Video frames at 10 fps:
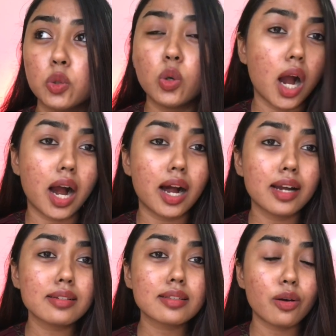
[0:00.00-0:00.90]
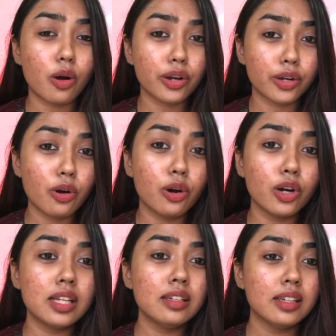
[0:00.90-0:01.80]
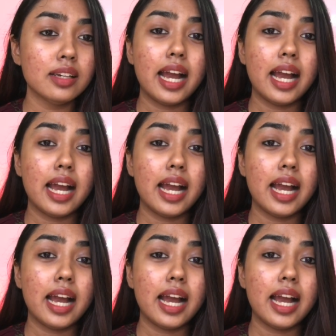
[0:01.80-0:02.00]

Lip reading: 2 hours on call.